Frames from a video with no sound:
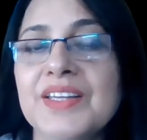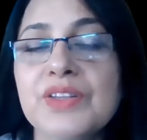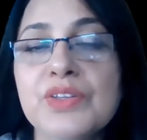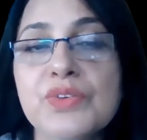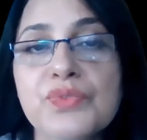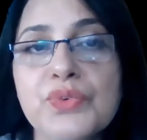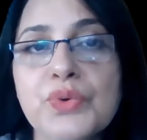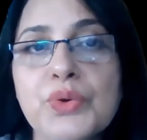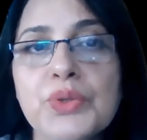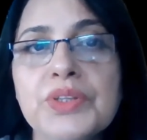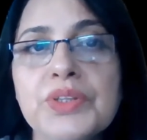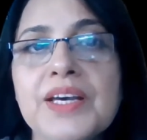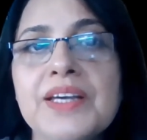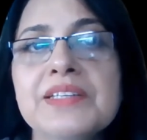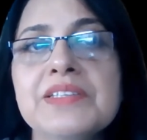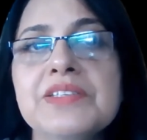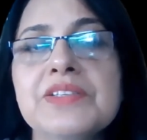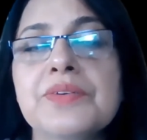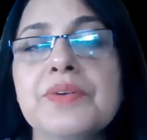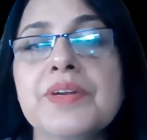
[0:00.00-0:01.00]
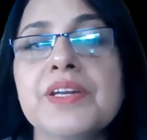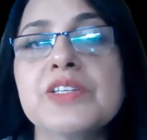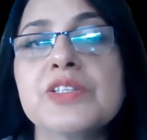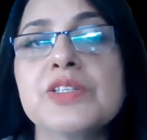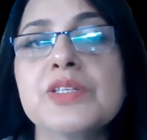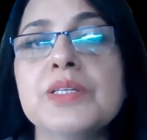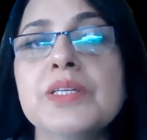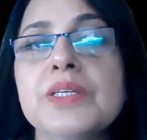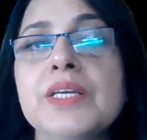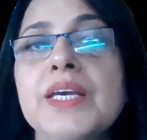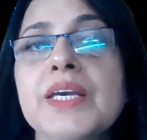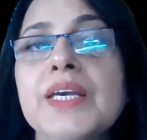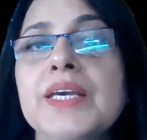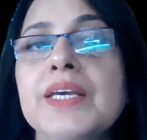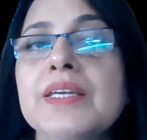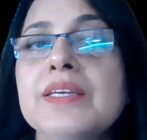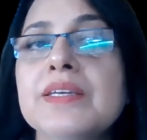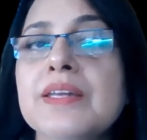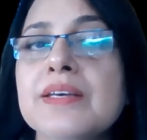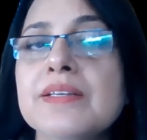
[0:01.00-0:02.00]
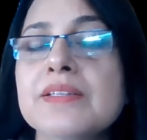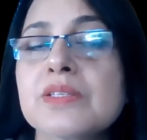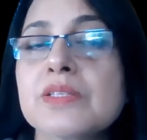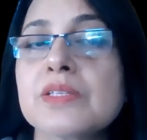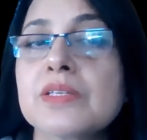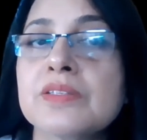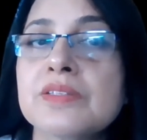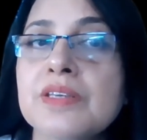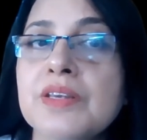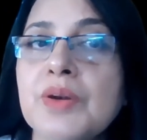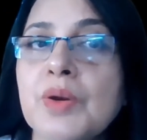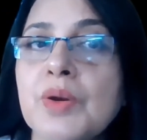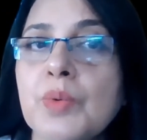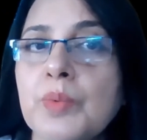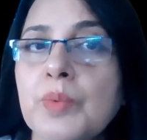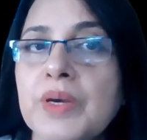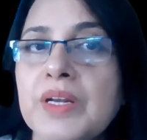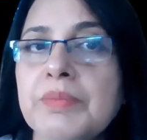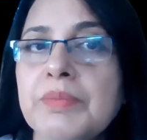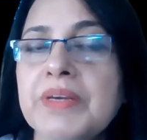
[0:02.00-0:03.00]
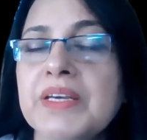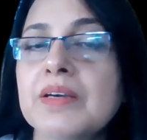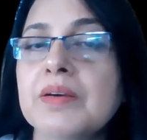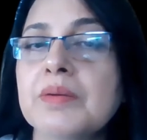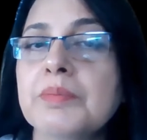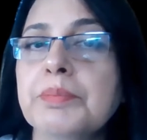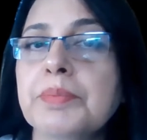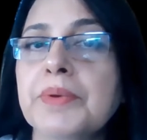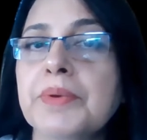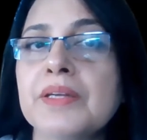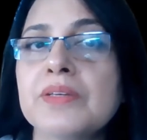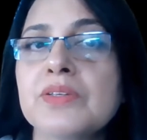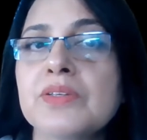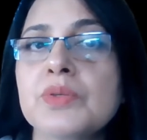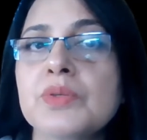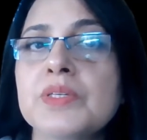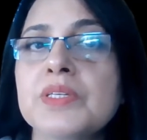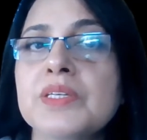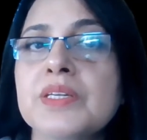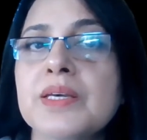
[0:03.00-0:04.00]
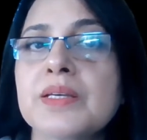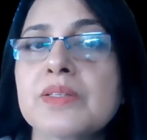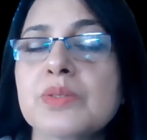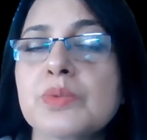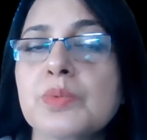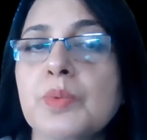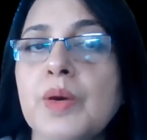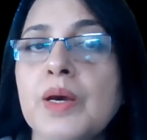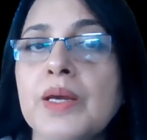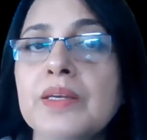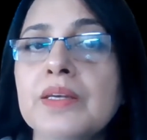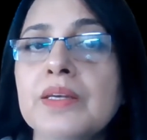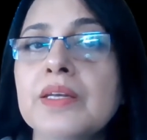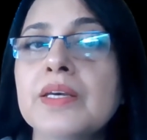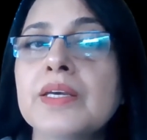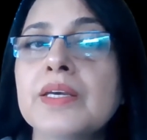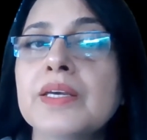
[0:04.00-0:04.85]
In the fourth iteration, index 0 will be compared to index 1.